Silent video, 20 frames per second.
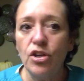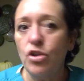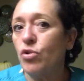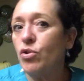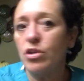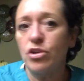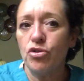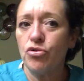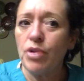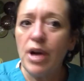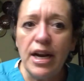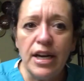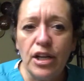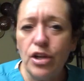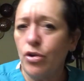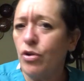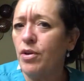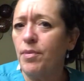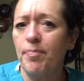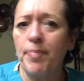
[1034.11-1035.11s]
You couldn't trade it,
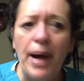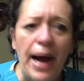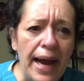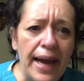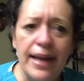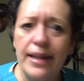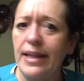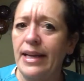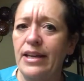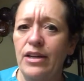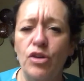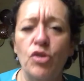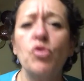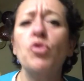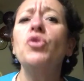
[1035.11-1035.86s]
you couldn't buy it, like you